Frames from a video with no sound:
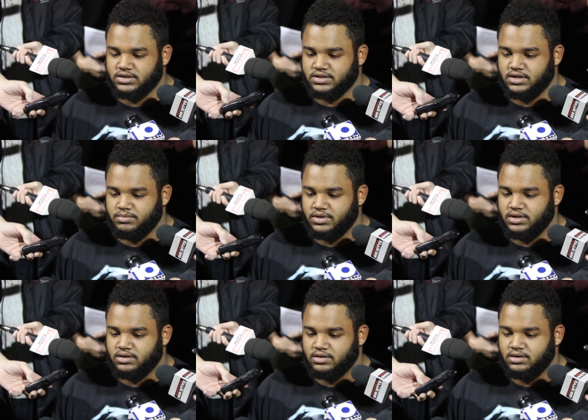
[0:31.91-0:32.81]
it's going to
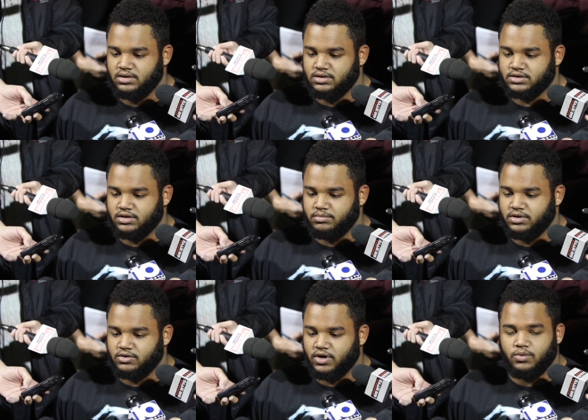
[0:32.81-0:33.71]
be
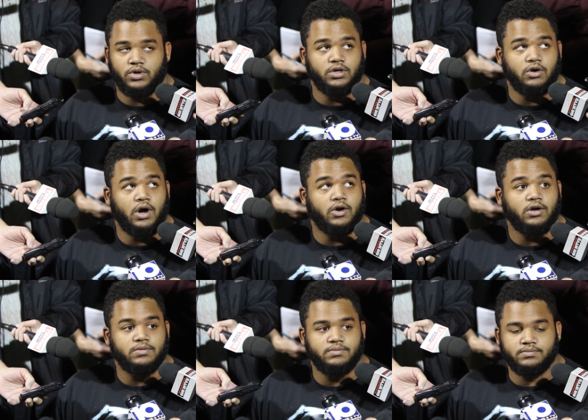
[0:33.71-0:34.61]
a great one to go out on.